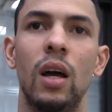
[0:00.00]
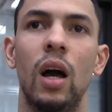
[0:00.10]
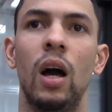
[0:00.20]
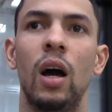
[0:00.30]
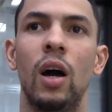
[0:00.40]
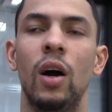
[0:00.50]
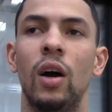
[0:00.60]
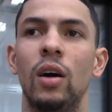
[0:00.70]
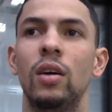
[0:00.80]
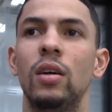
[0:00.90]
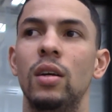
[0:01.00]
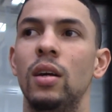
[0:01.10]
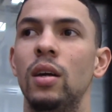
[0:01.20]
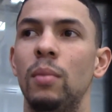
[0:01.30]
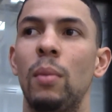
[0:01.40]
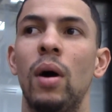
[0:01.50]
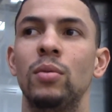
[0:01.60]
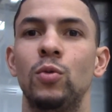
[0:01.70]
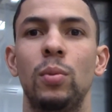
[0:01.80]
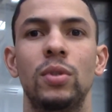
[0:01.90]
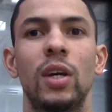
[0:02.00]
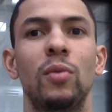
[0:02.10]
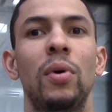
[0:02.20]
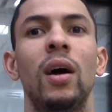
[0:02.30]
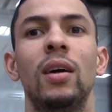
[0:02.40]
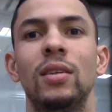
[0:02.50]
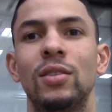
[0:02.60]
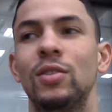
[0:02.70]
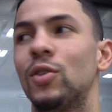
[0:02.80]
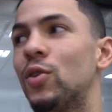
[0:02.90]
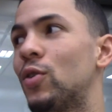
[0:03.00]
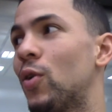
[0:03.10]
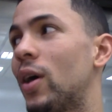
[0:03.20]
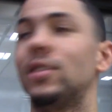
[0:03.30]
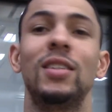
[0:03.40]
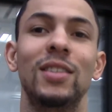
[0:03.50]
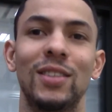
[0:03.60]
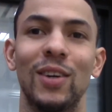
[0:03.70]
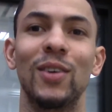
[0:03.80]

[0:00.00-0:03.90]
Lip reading: My mom's sweet potato pie is crazy. So